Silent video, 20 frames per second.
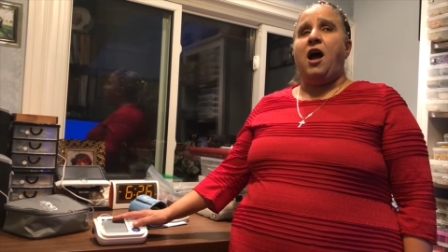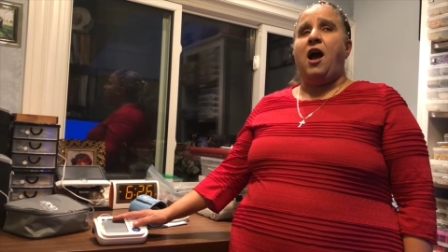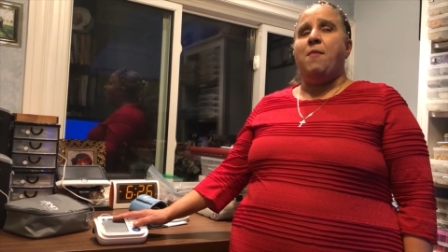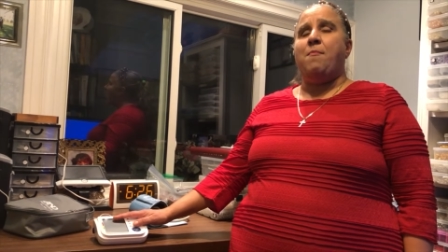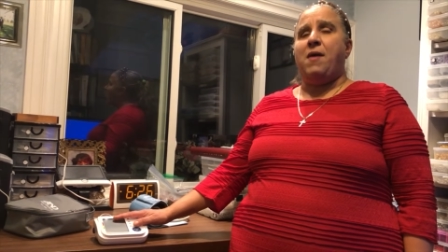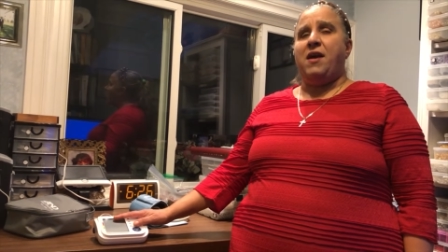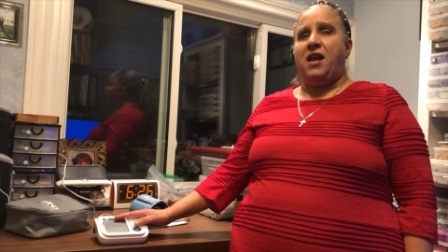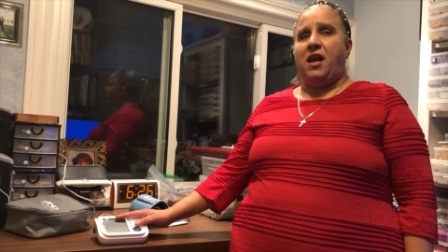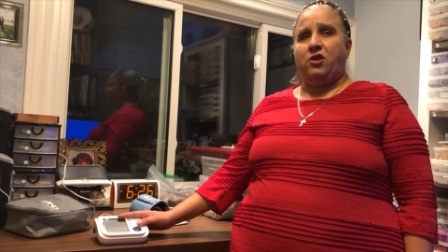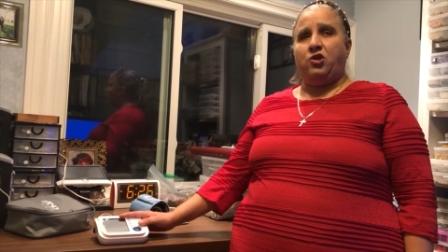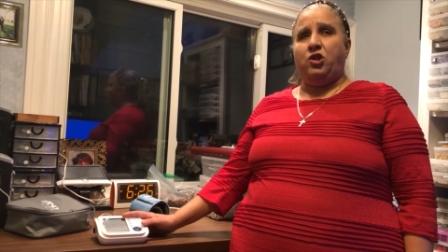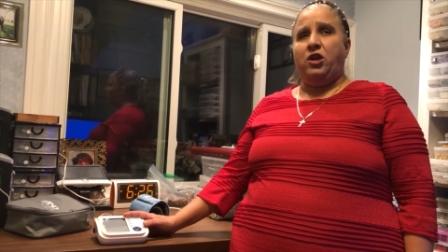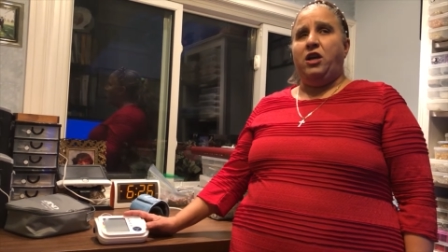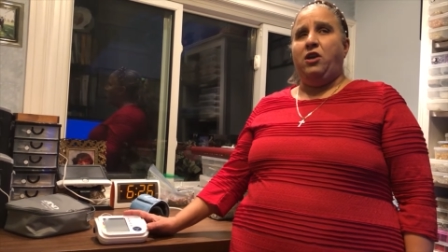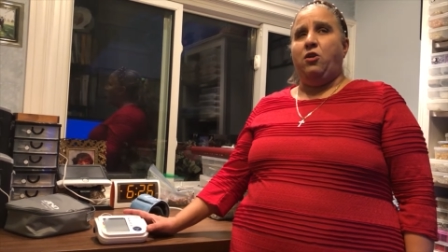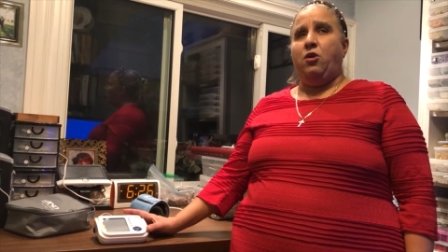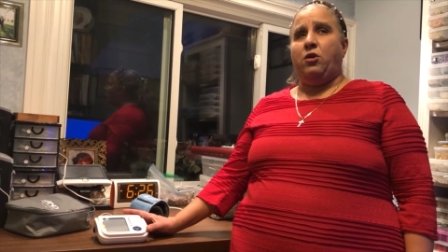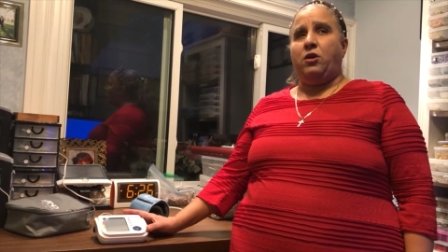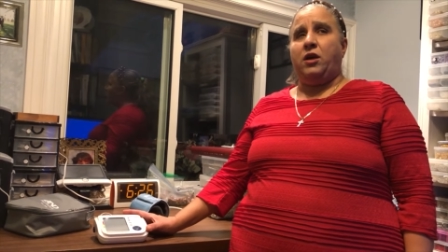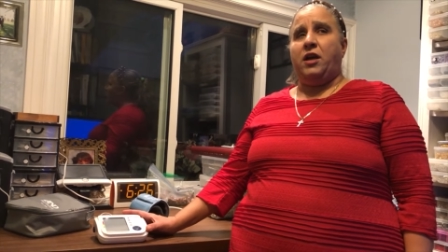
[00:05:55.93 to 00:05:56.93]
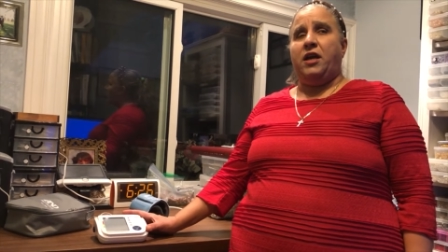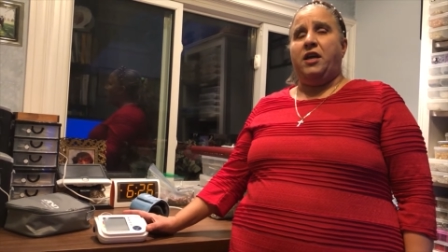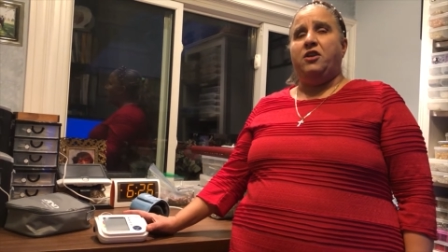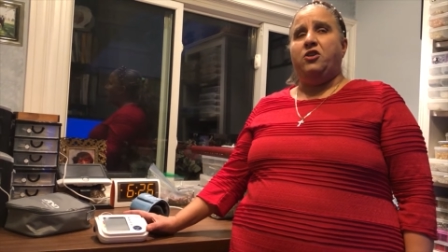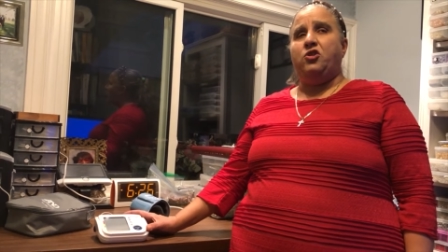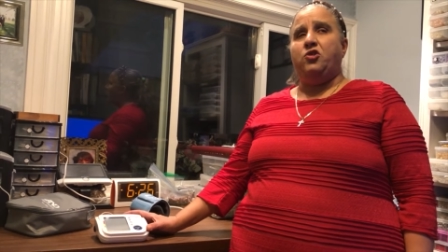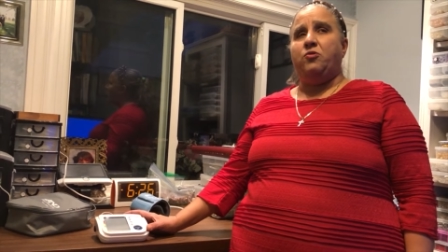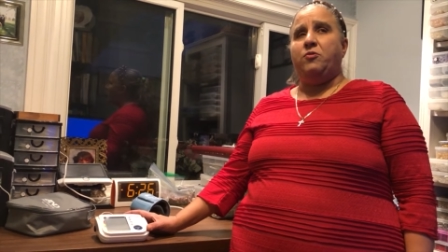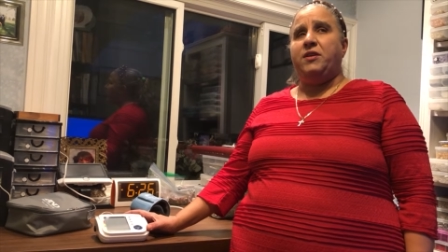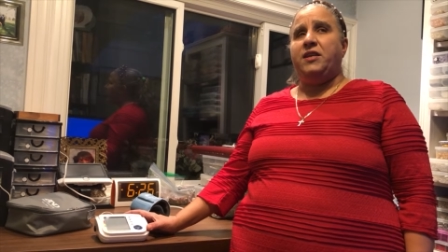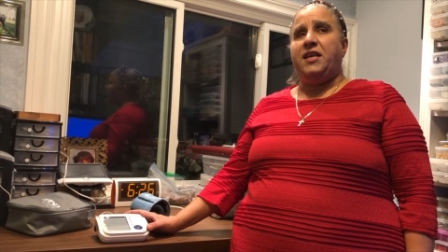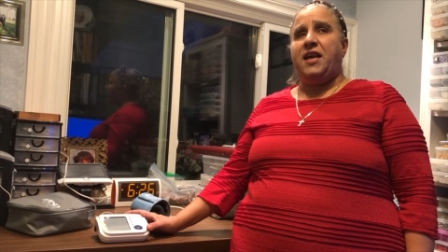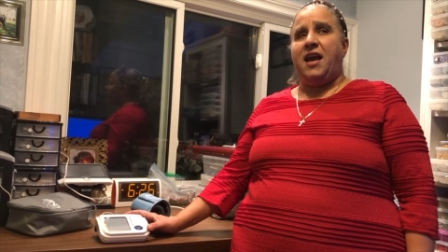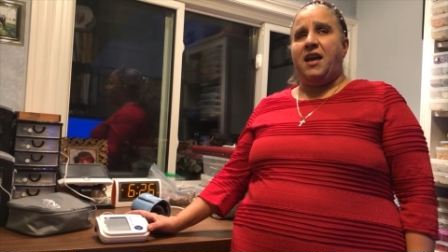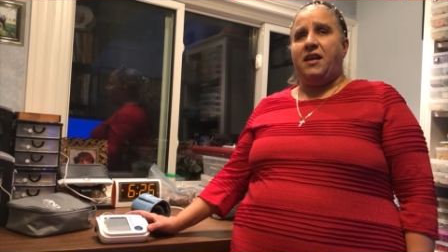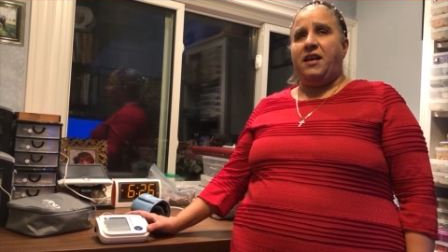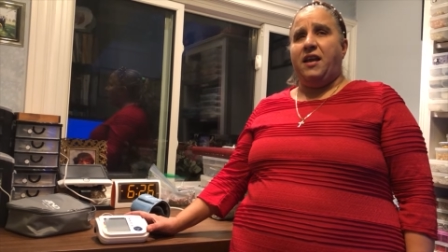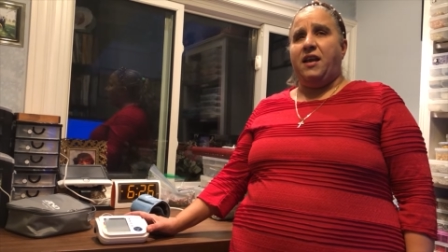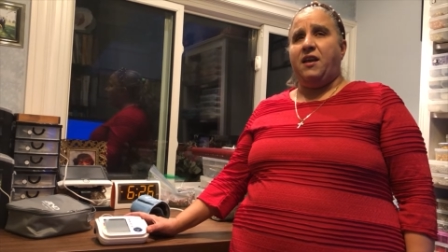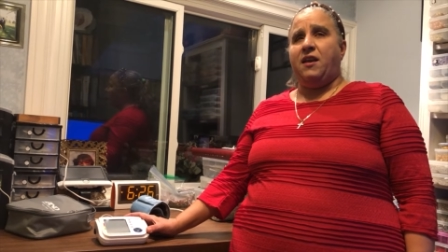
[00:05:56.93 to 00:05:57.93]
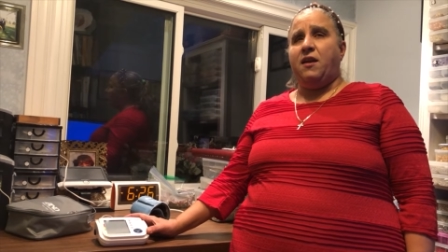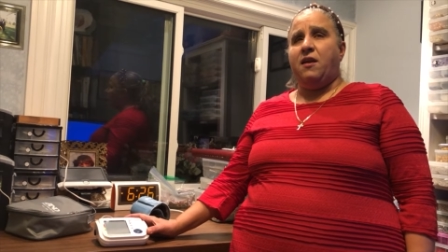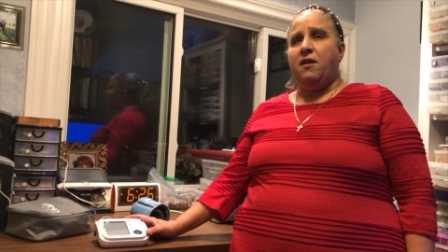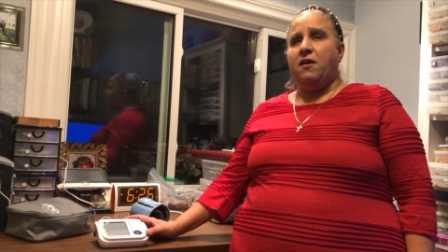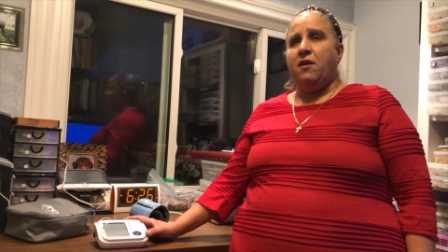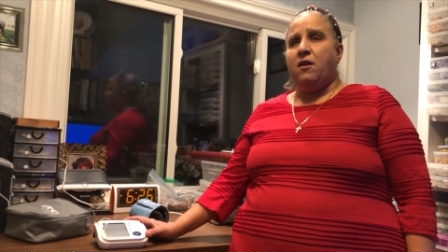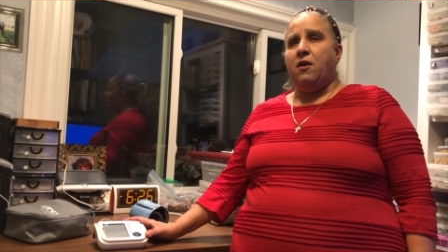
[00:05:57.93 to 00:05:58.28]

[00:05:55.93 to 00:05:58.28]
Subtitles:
I might actually look into getting